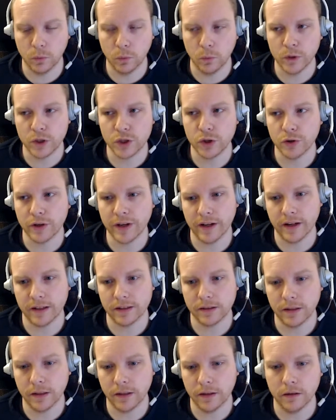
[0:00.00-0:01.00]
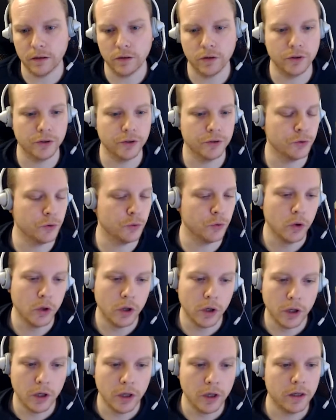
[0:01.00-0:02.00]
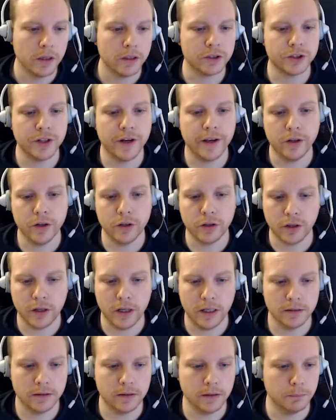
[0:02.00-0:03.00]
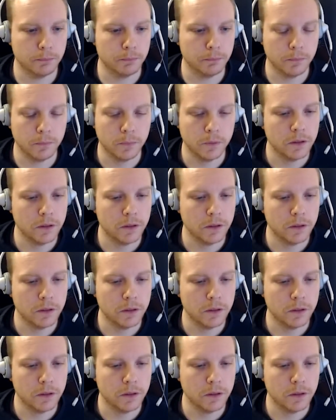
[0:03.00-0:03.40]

which you can extend in order to create your custom